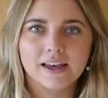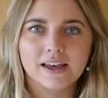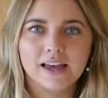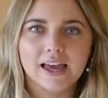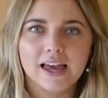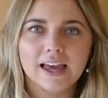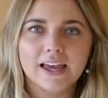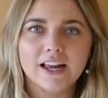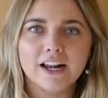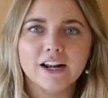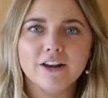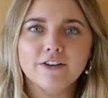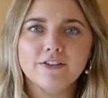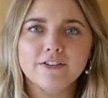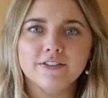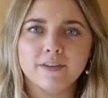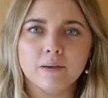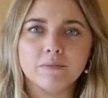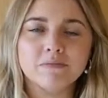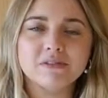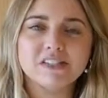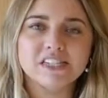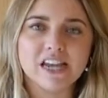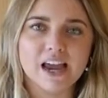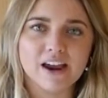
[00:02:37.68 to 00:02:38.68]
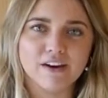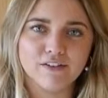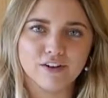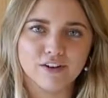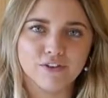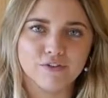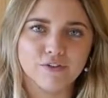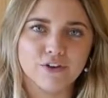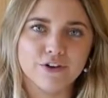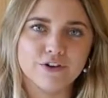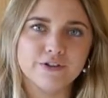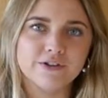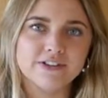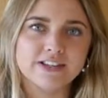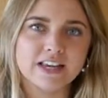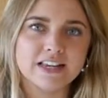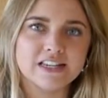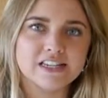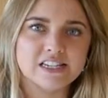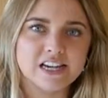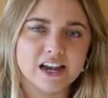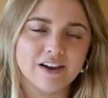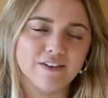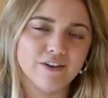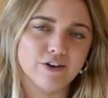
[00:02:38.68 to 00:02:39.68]
Include some dairy foods
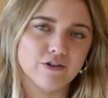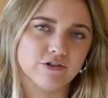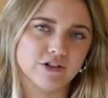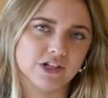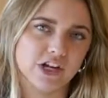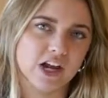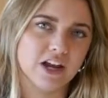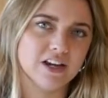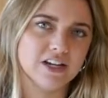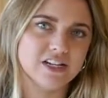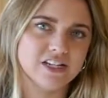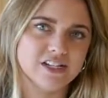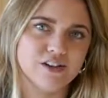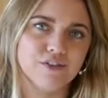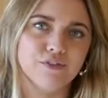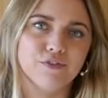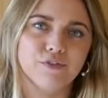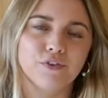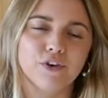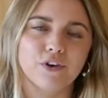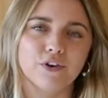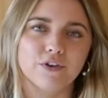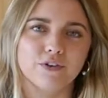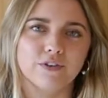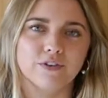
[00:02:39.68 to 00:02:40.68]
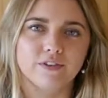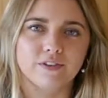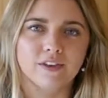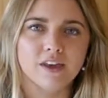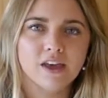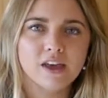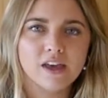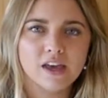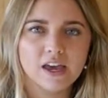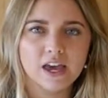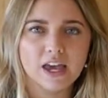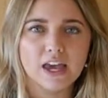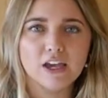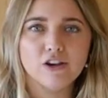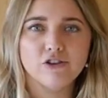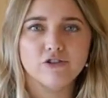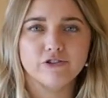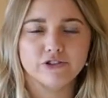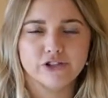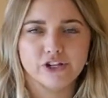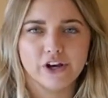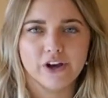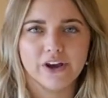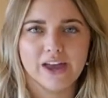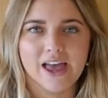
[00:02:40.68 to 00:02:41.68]
and dairy alternative foods in your
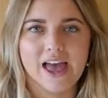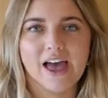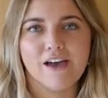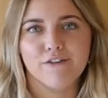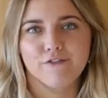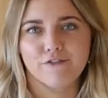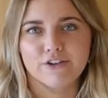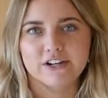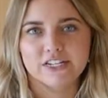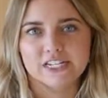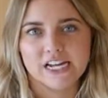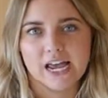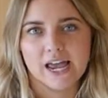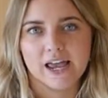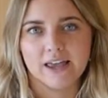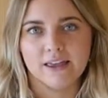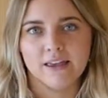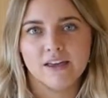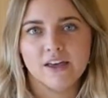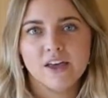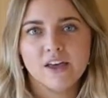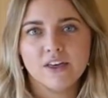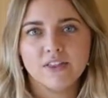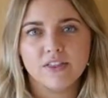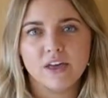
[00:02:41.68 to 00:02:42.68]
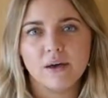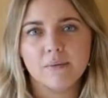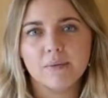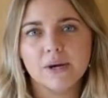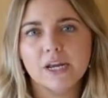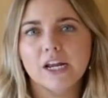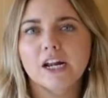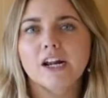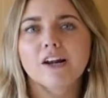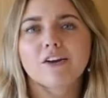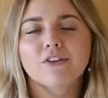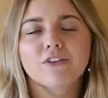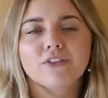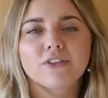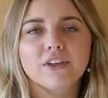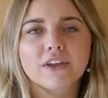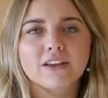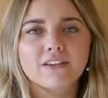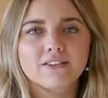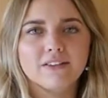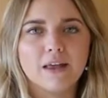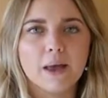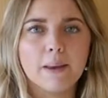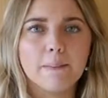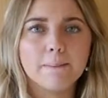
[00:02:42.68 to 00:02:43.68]
diet every day. That will include
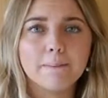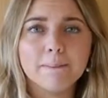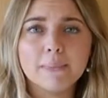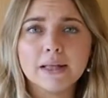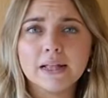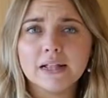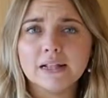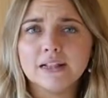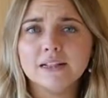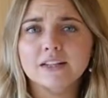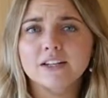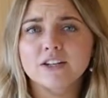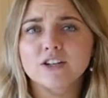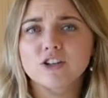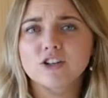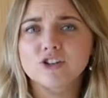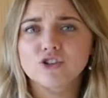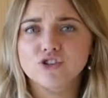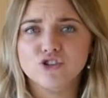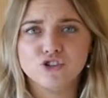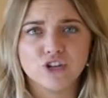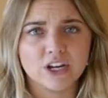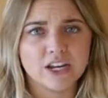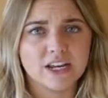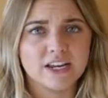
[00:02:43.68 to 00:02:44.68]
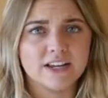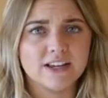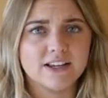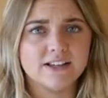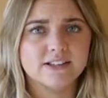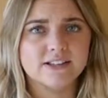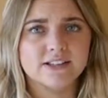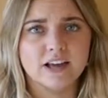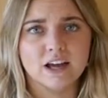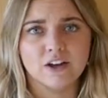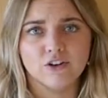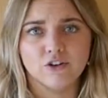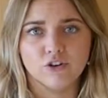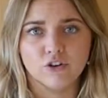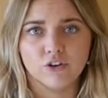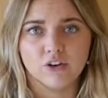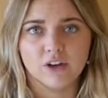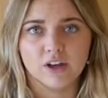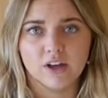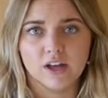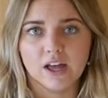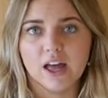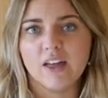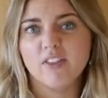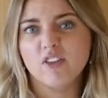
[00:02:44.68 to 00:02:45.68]
things like milk, cheese and
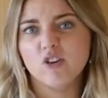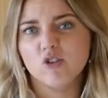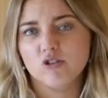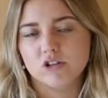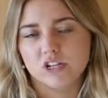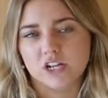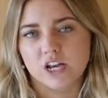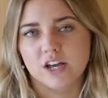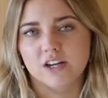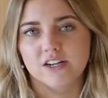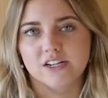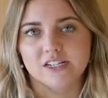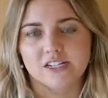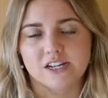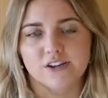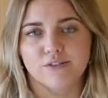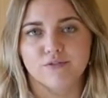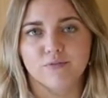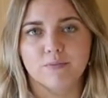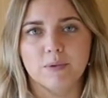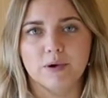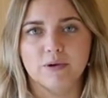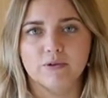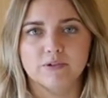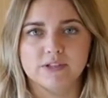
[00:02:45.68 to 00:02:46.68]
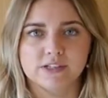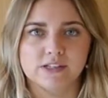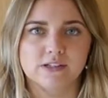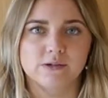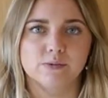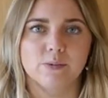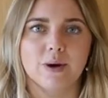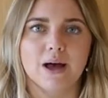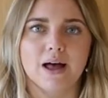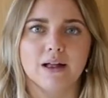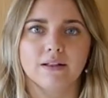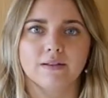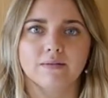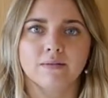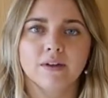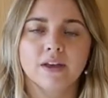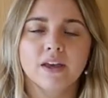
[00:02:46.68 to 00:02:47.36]
yogurt and the alternative milks as well.